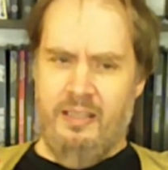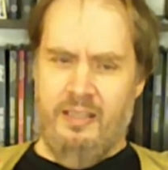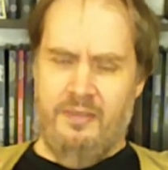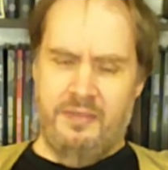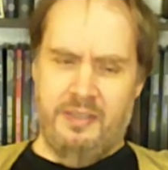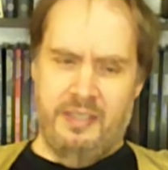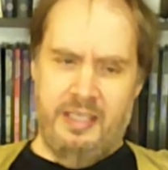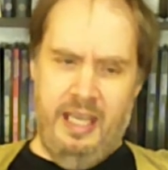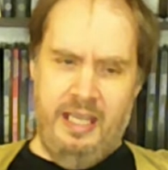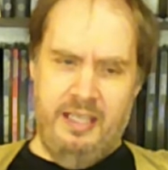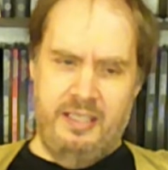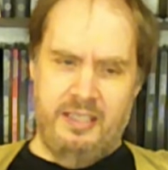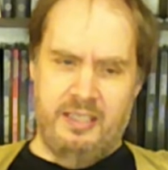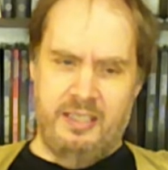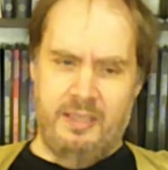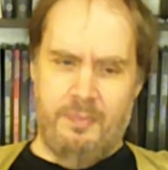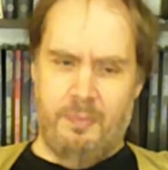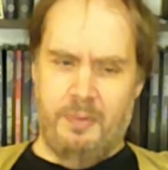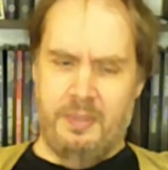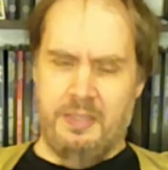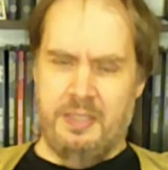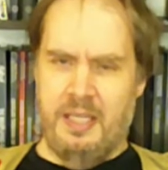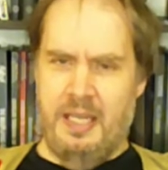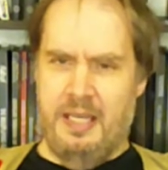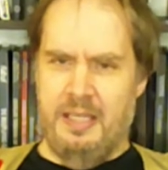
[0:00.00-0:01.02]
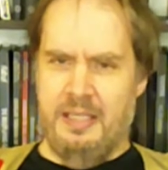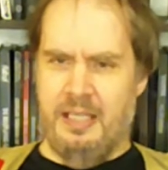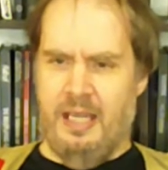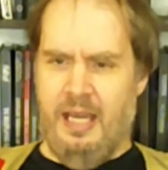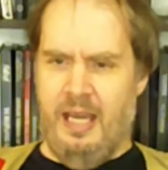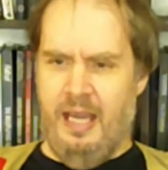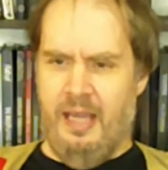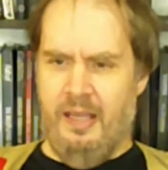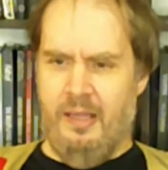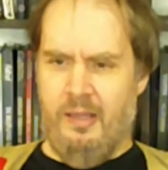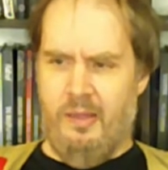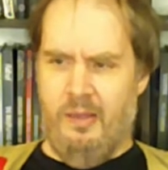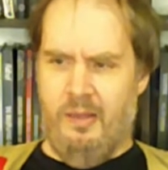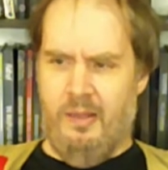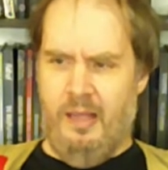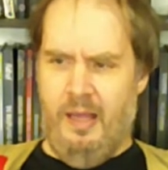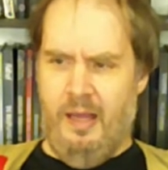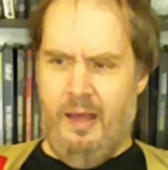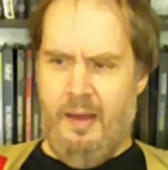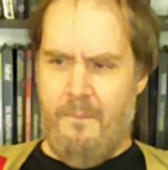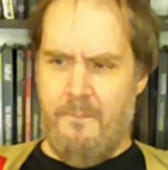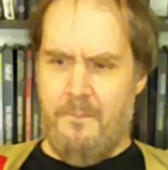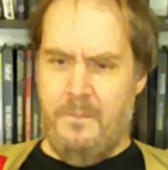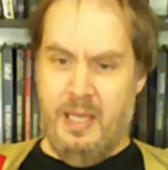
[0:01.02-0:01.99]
lift gates is a percentile, um,